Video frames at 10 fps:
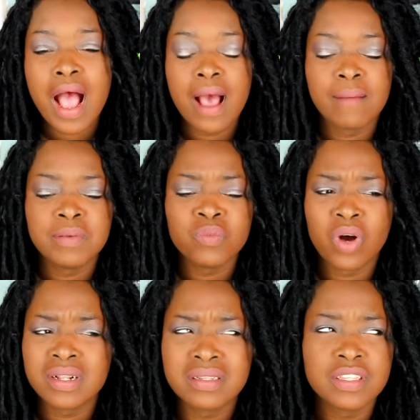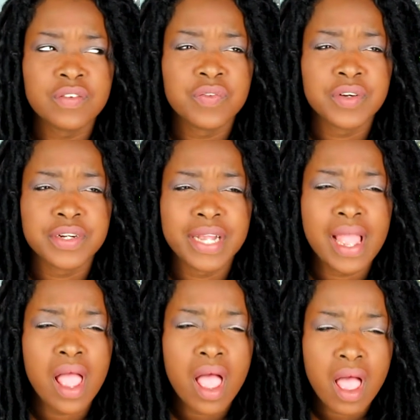I've been wanting this for,
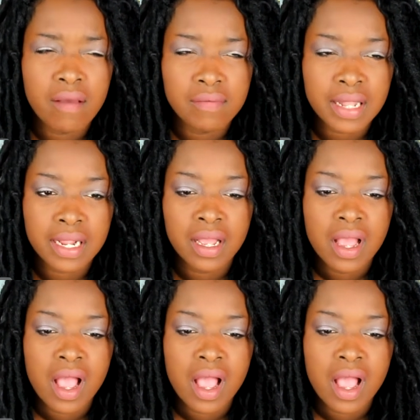like,